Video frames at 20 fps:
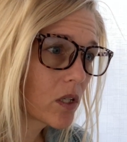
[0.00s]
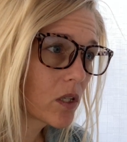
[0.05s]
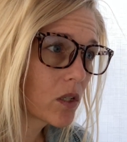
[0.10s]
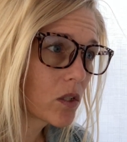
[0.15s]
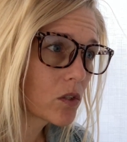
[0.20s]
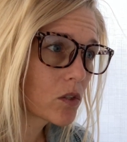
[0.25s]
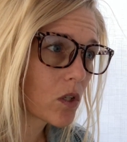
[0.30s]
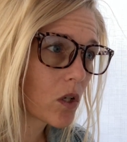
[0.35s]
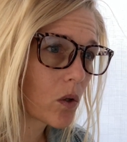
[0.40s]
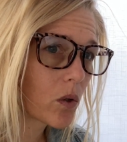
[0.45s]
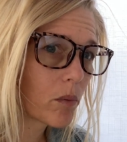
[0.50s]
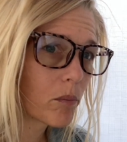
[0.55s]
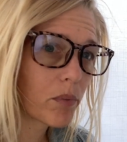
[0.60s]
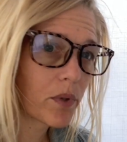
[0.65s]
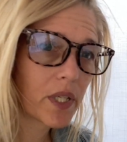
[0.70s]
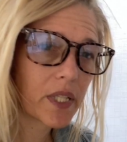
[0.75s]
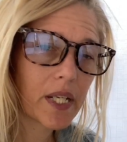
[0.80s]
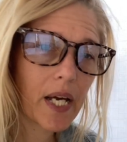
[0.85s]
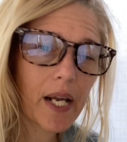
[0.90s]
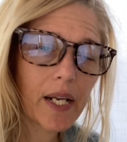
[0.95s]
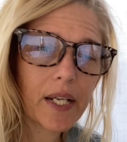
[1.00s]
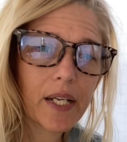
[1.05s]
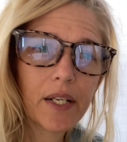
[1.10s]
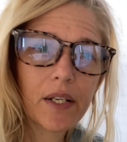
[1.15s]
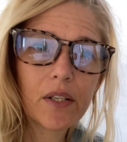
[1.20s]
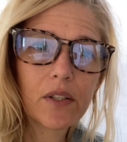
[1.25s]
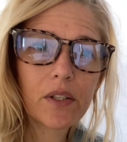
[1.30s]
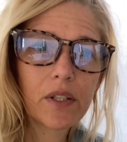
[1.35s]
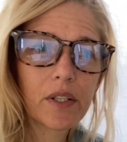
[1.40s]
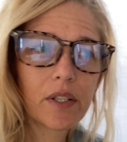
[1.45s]
So, and bring that
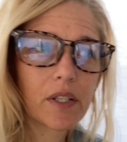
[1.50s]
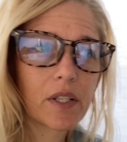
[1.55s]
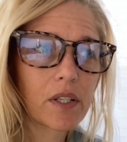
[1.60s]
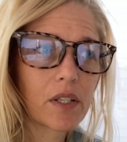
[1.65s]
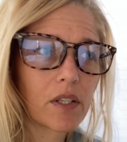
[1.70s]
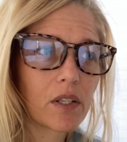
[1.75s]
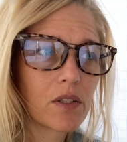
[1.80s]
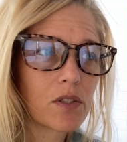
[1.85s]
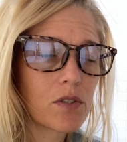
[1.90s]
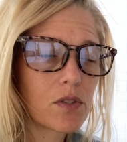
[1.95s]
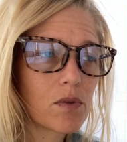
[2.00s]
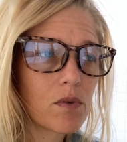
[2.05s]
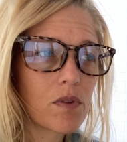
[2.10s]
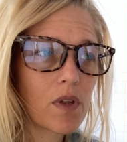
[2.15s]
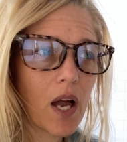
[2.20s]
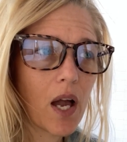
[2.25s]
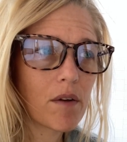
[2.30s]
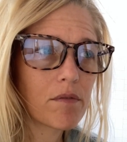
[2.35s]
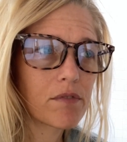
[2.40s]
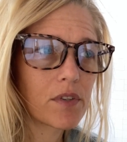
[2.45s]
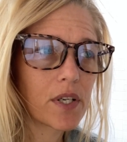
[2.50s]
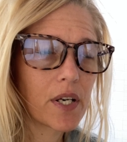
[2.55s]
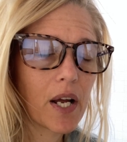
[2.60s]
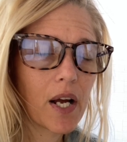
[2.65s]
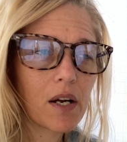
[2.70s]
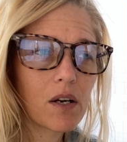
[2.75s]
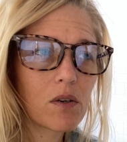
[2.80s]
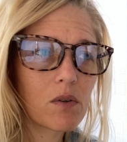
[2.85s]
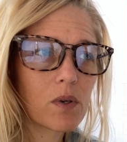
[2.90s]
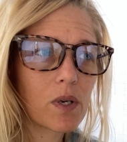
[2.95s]
here and do that for
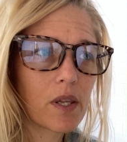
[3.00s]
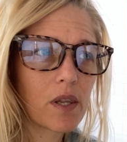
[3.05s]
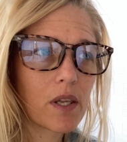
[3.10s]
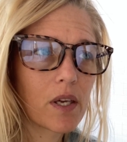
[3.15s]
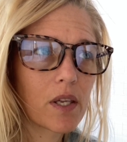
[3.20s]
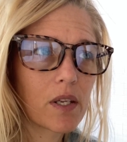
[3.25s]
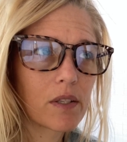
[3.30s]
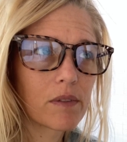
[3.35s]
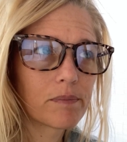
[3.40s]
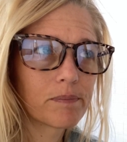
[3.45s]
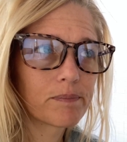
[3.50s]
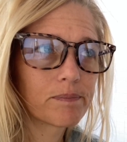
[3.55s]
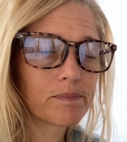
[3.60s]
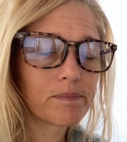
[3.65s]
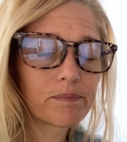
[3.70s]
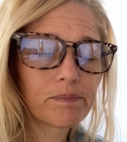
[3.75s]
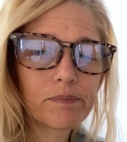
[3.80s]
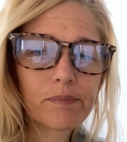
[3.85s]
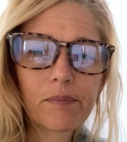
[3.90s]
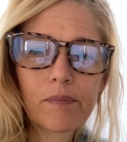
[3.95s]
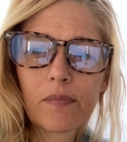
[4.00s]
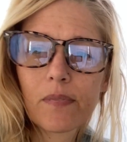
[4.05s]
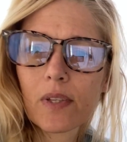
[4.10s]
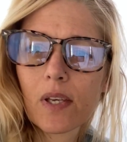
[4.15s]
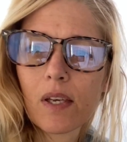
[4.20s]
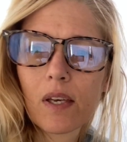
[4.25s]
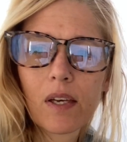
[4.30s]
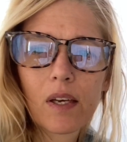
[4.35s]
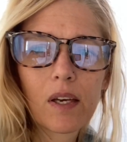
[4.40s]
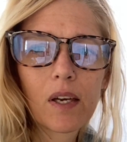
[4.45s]
now, and then
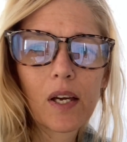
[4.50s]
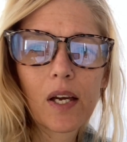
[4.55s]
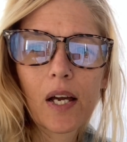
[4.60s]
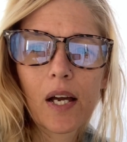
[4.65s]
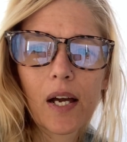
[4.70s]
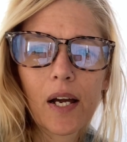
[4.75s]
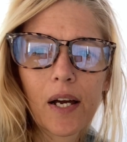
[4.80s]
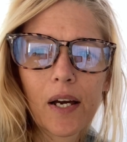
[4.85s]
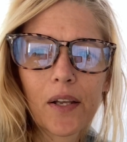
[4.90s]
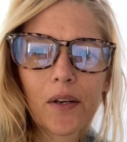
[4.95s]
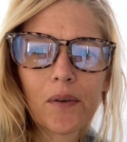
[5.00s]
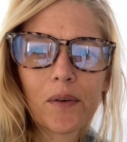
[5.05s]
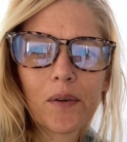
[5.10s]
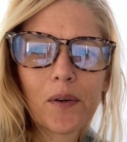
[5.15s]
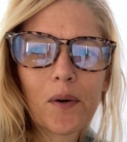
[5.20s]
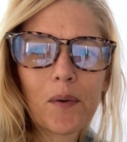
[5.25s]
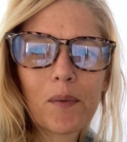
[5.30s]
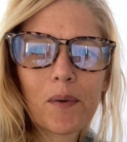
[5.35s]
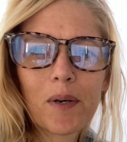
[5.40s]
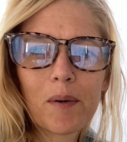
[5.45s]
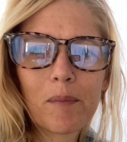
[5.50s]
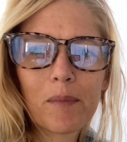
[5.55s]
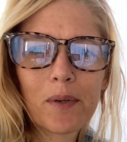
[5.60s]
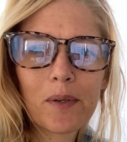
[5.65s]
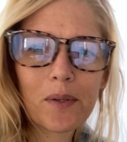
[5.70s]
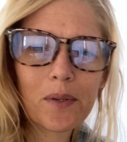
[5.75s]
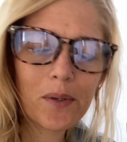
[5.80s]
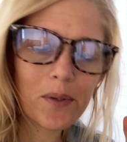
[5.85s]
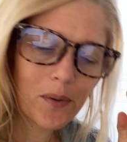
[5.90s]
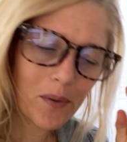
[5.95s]
I don't know what I'm
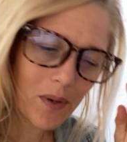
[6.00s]
gonna do